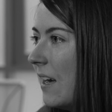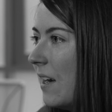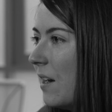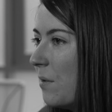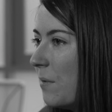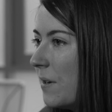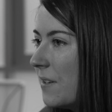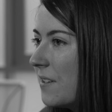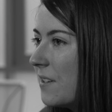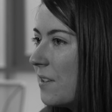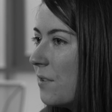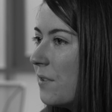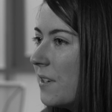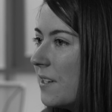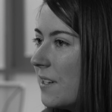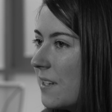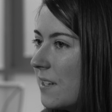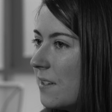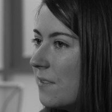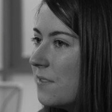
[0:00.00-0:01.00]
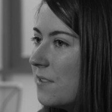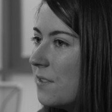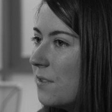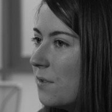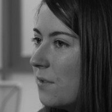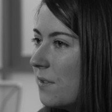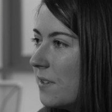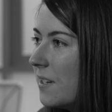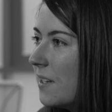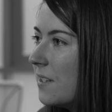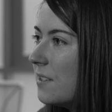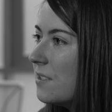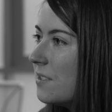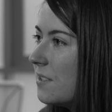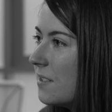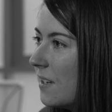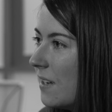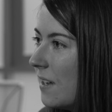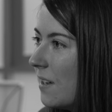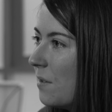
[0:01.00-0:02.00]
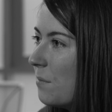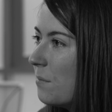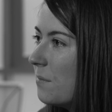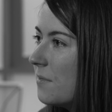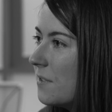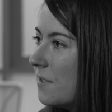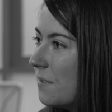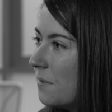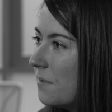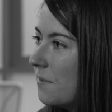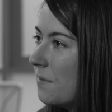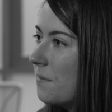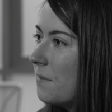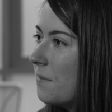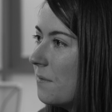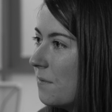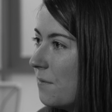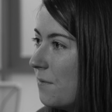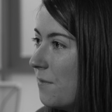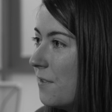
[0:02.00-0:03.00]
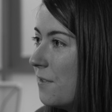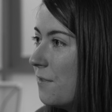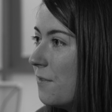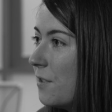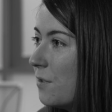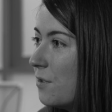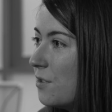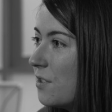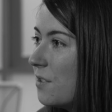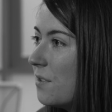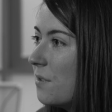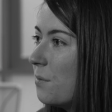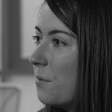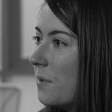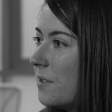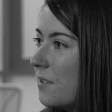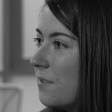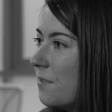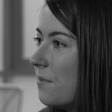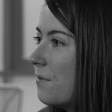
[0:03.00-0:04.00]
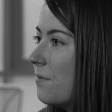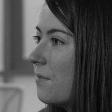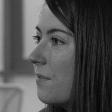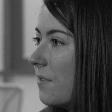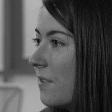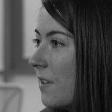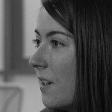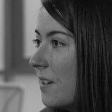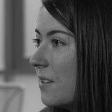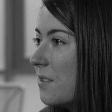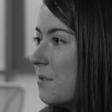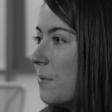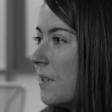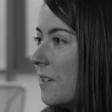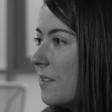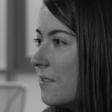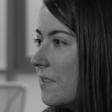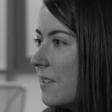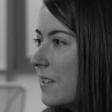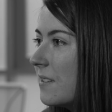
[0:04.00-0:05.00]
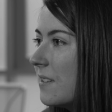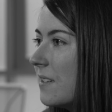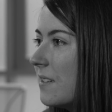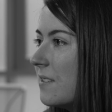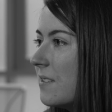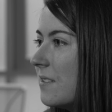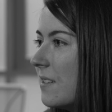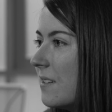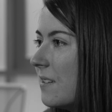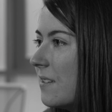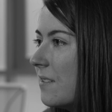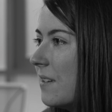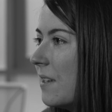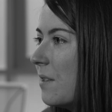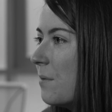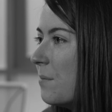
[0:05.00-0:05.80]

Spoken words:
I think it really gives you an edge for the future when you've got experience like this, and it